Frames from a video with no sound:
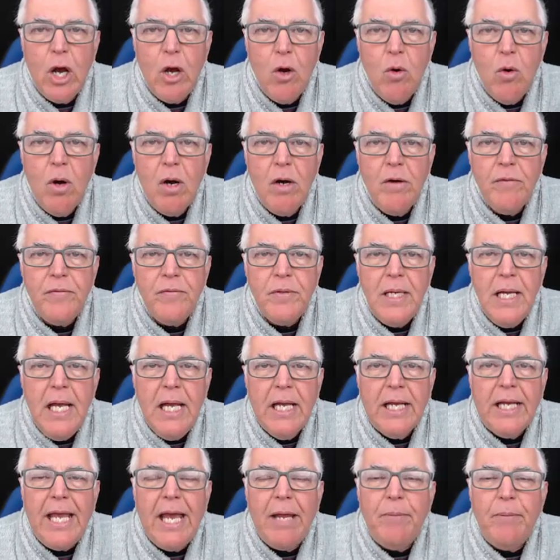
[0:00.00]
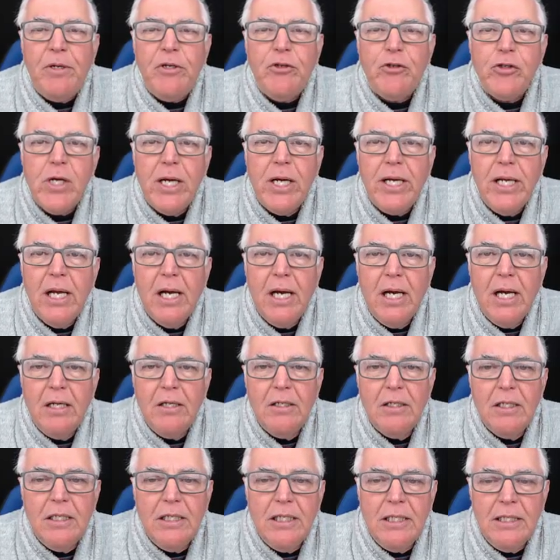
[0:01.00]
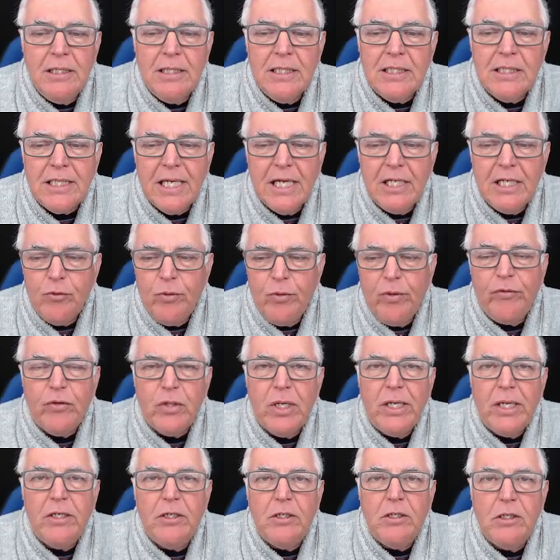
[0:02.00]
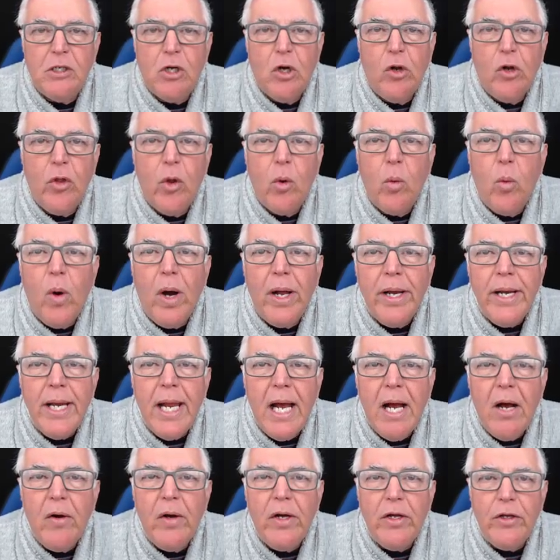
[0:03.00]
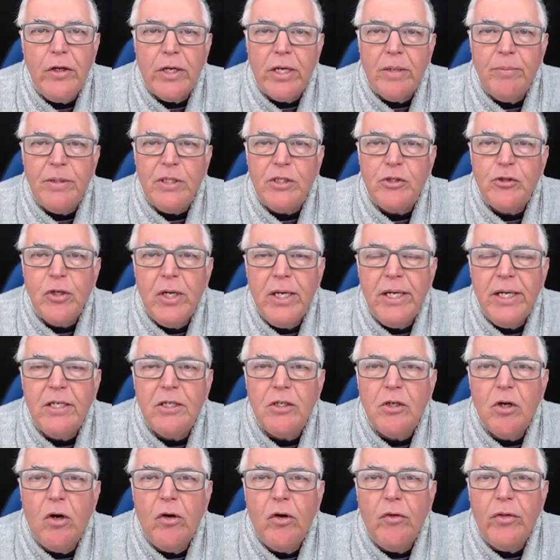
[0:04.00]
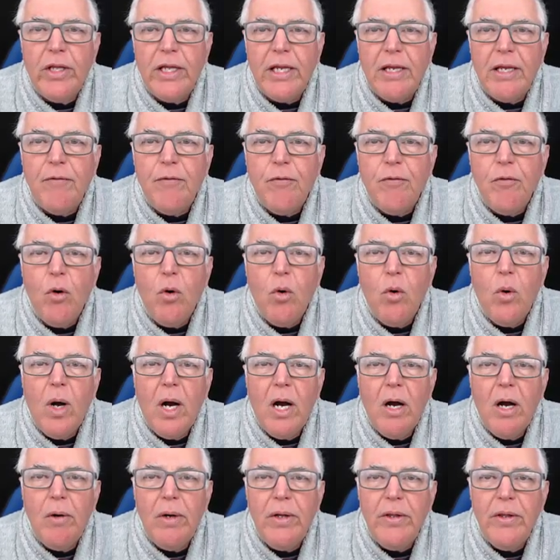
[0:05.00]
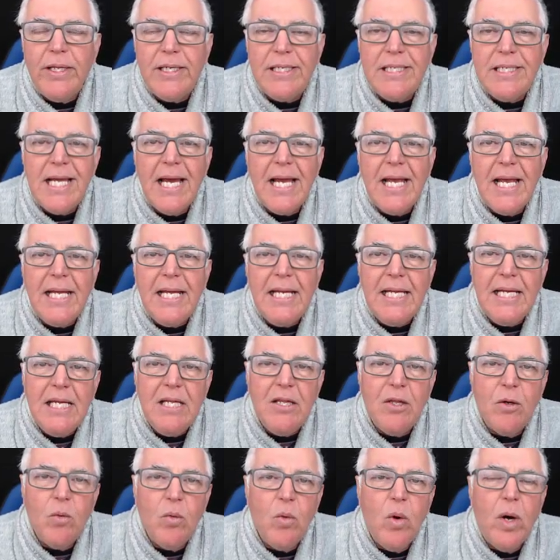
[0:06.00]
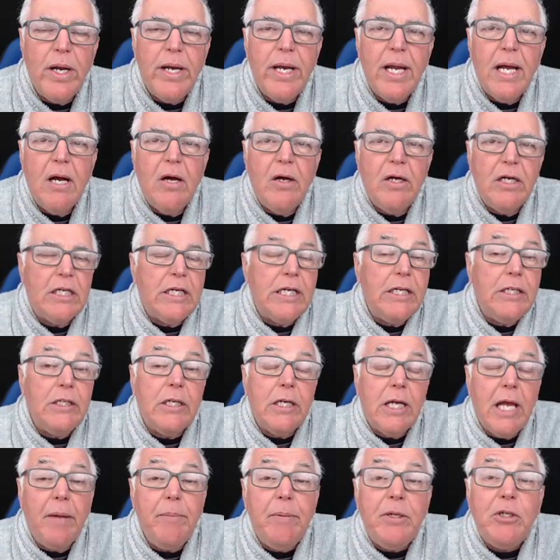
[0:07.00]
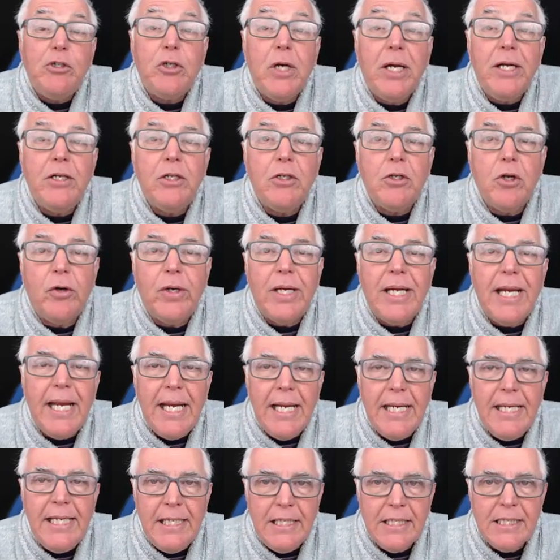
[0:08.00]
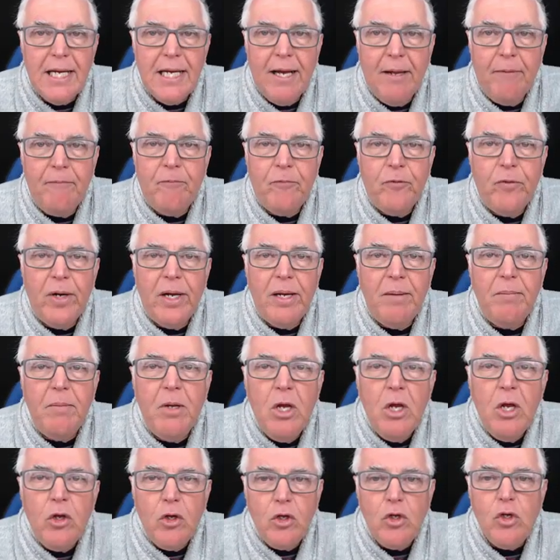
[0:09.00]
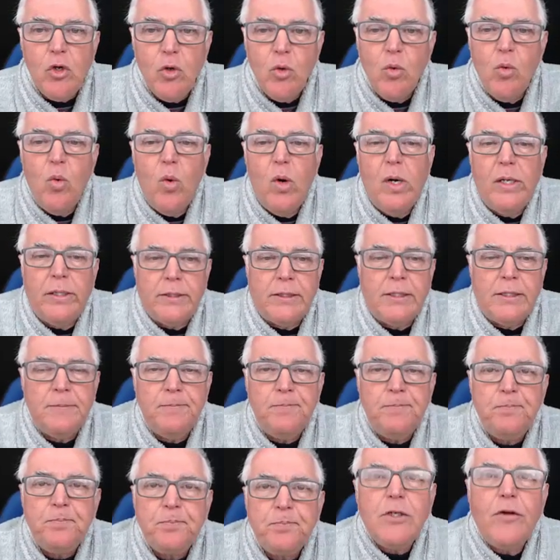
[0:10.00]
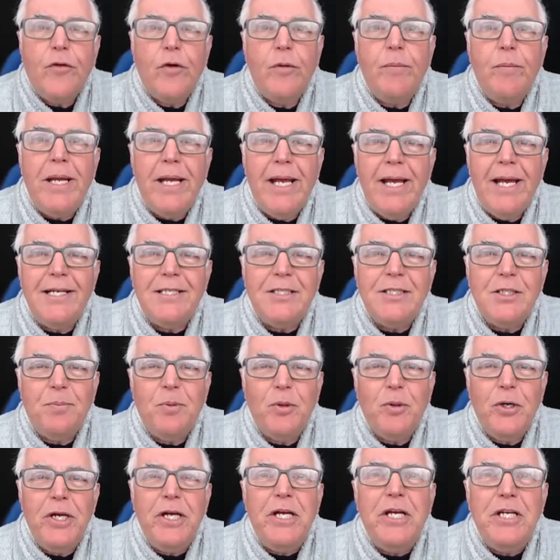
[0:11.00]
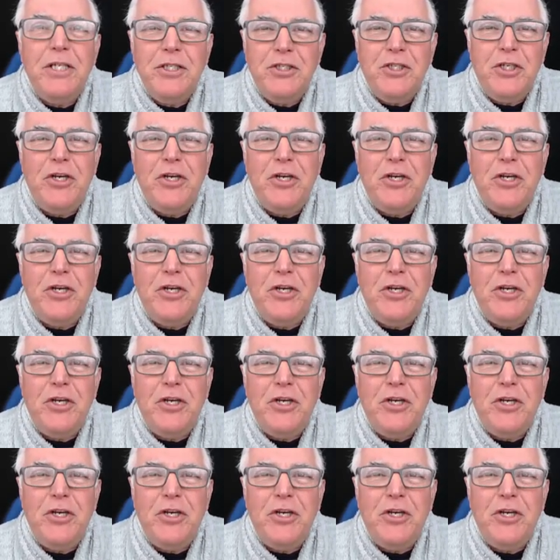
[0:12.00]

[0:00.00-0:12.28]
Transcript: know of, can be tra in this case, we've traded it on the one hour. You can be traded on the four hour, the daily, the one hour. It can, can be traded on any time frame you want. So for me, Alex du Plooy,